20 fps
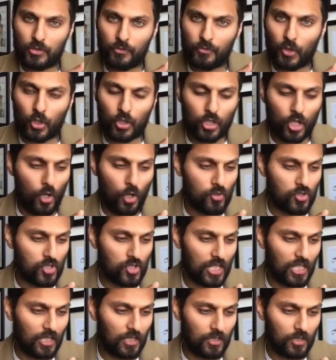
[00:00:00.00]
you've got
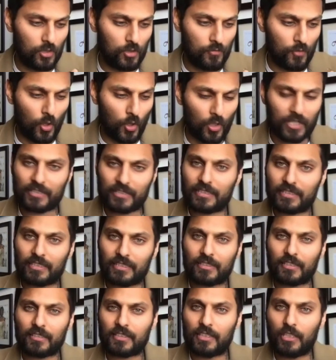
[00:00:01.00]
coaching, you've got
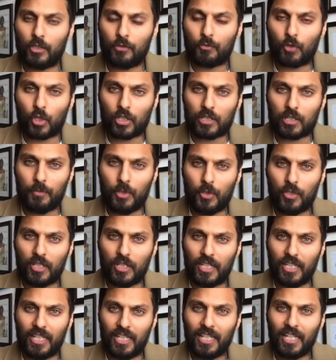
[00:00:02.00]
consistency, and you've got
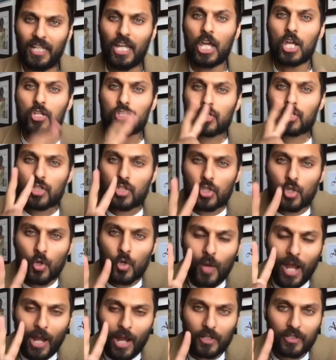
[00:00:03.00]
community. 2
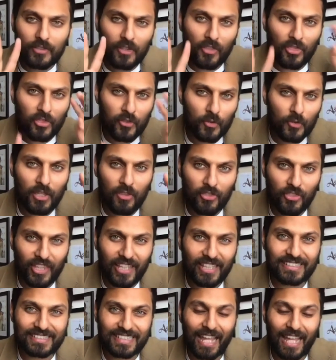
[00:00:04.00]
out of the 3
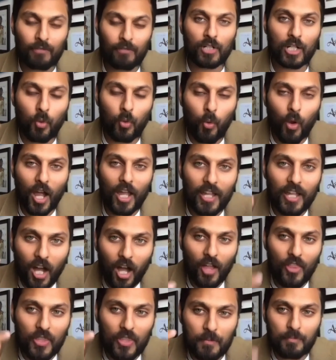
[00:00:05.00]
things there require
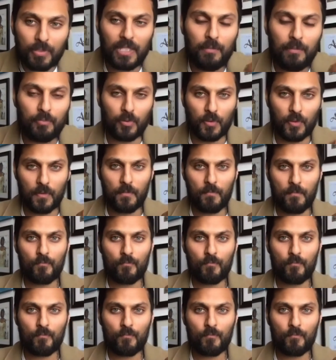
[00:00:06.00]
other people.